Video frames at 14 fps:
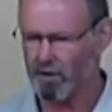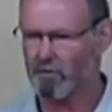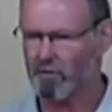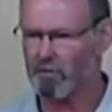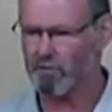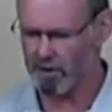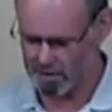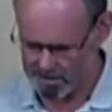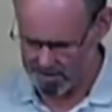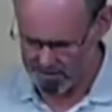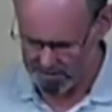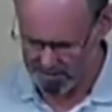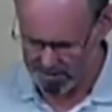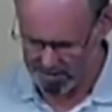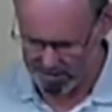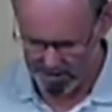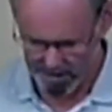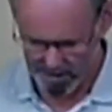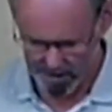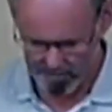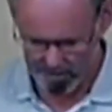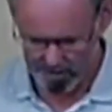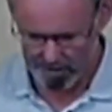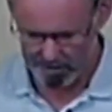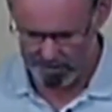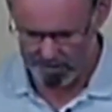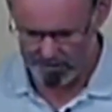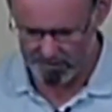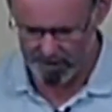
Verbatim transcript: for righteousness and because of